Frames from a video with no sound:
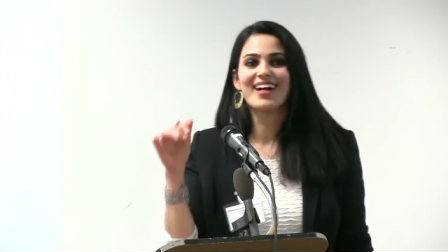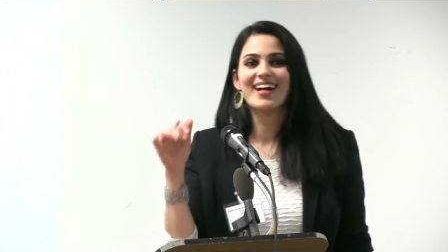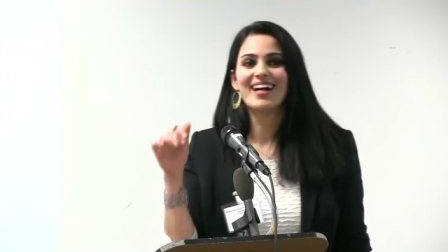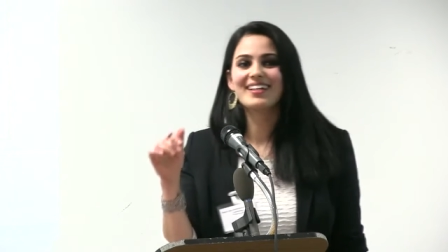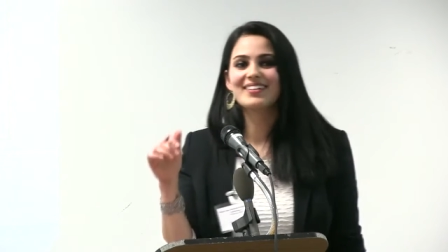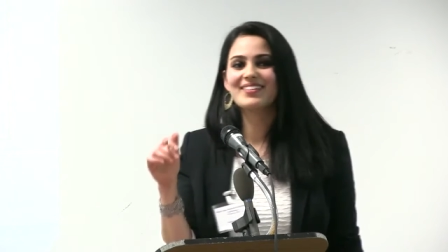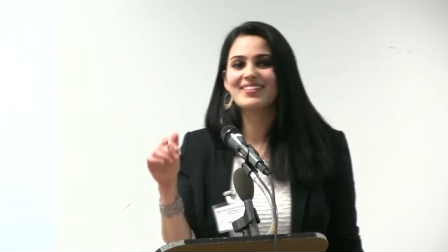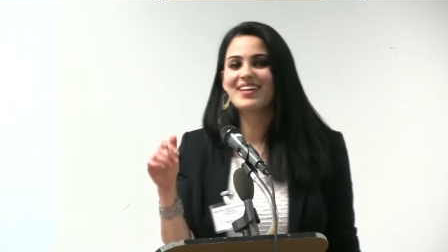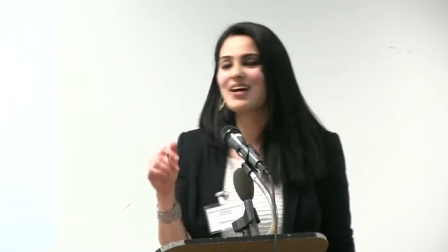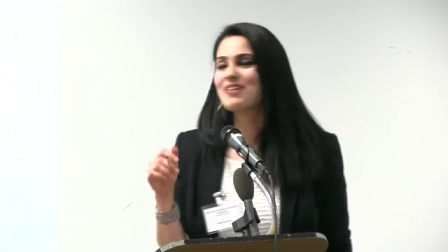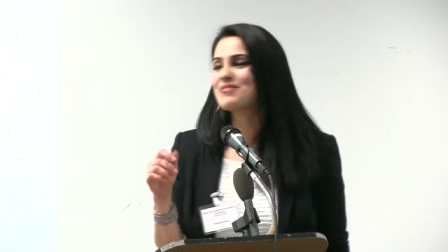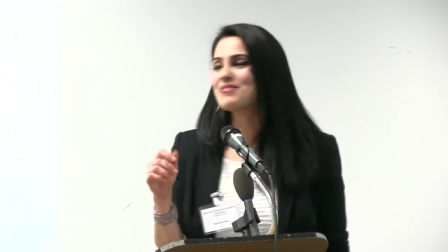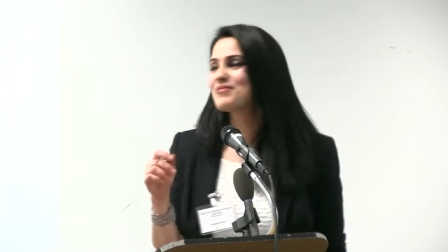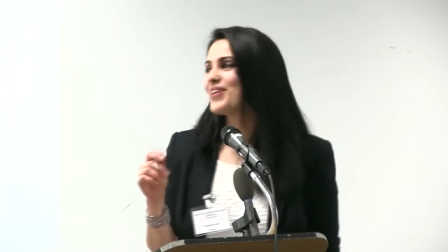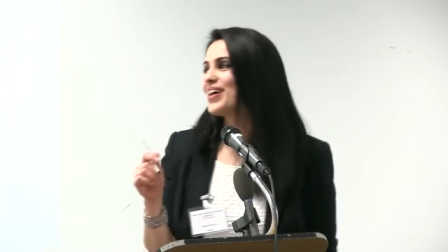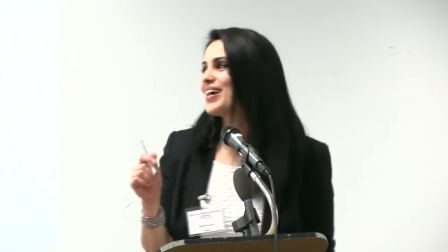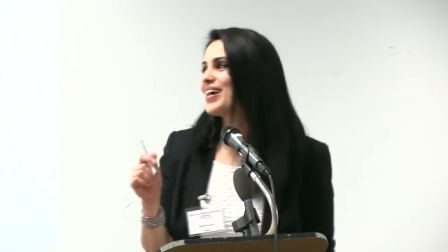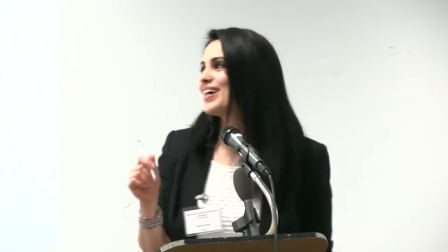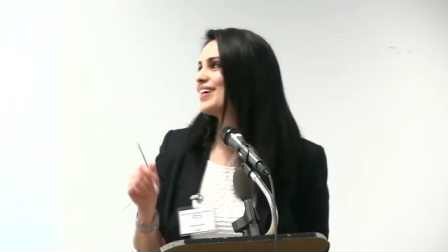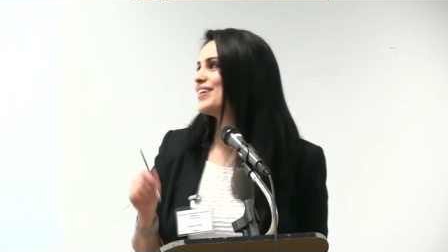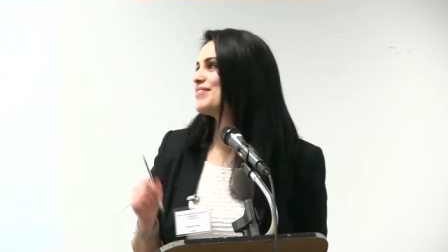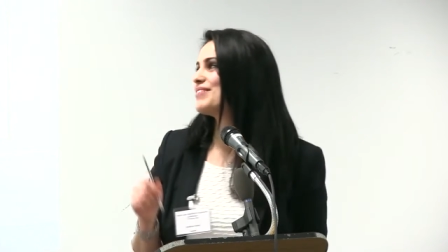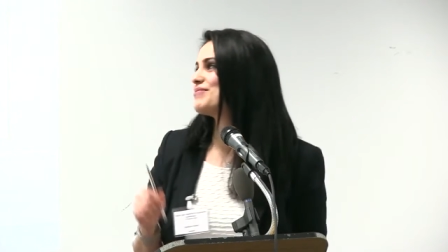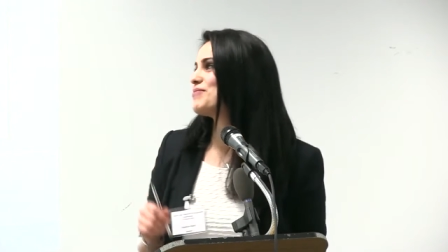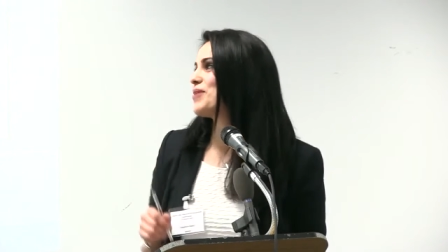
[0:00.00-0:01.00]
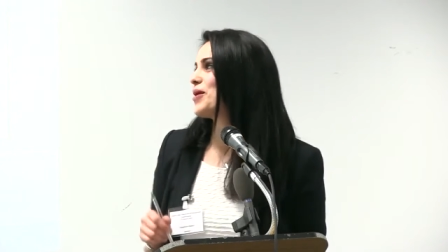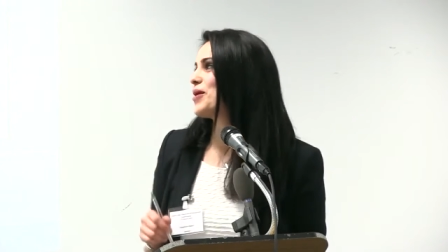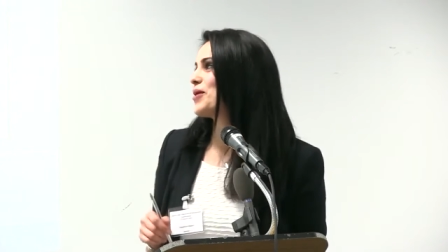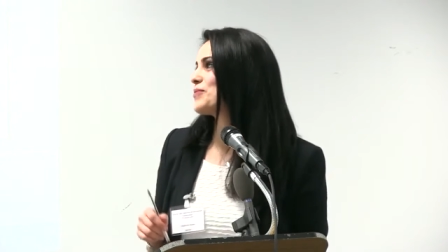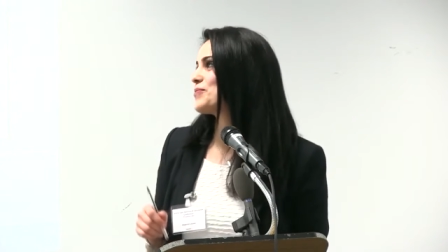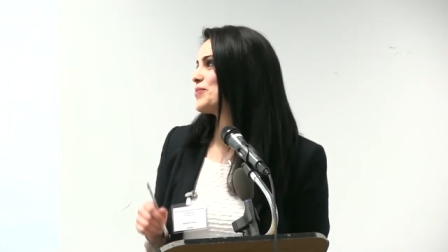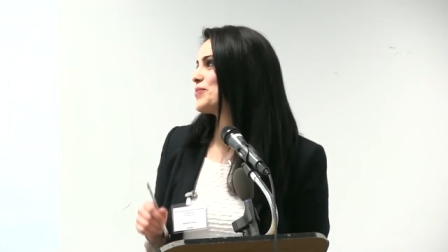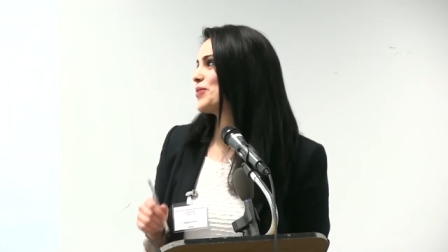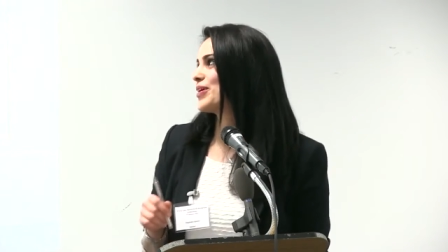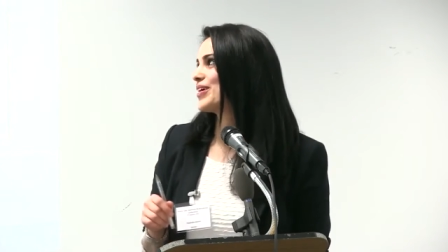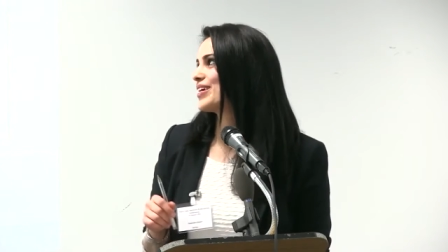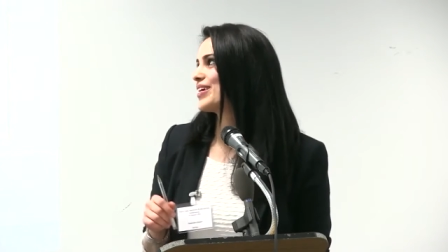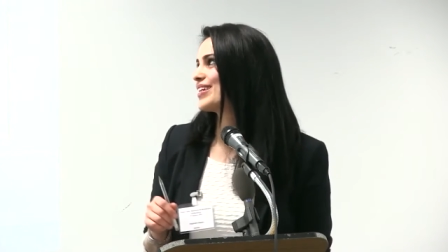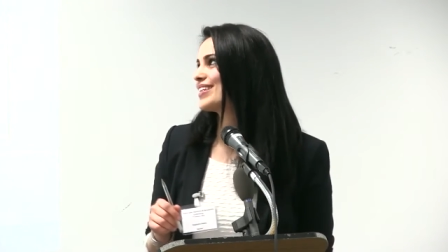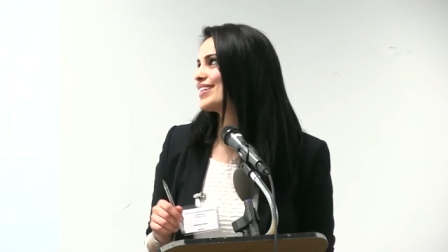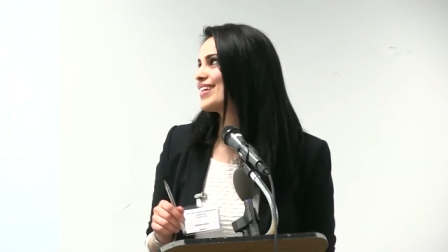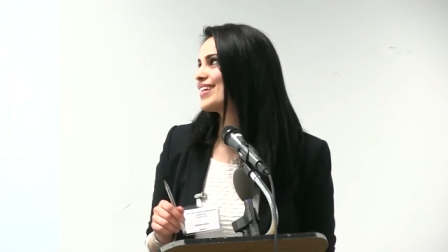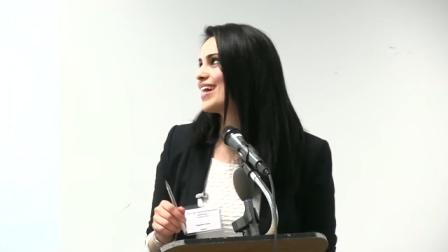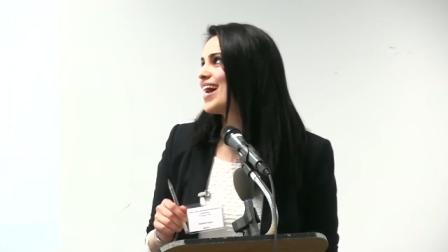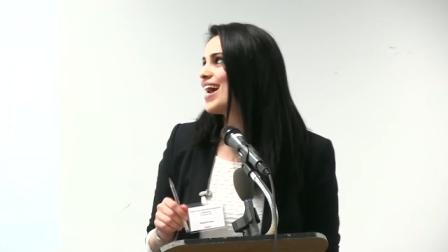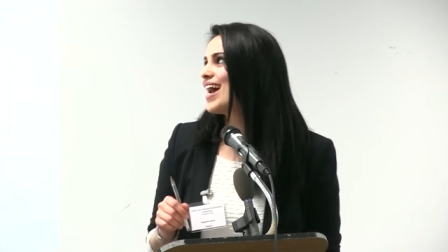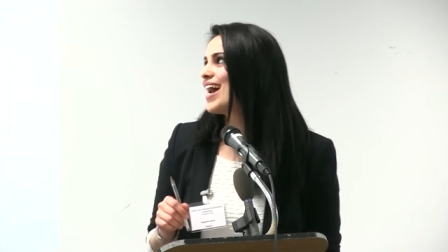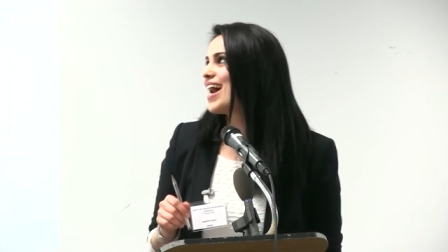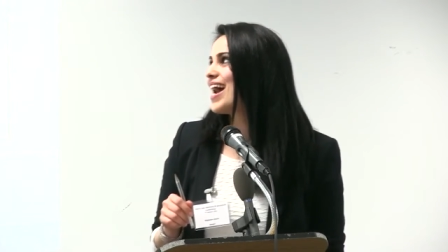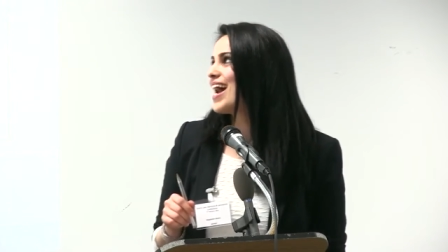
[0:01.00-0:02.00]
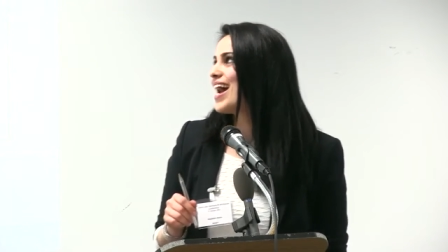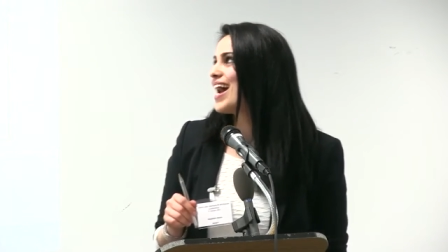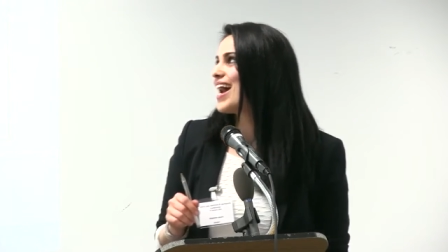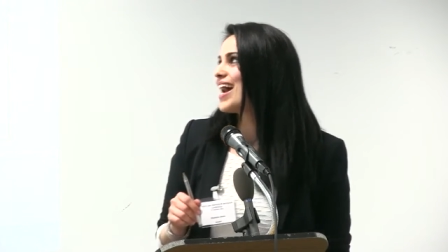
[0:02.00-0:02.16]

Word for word: trying to have my PowerPoint. Sorry.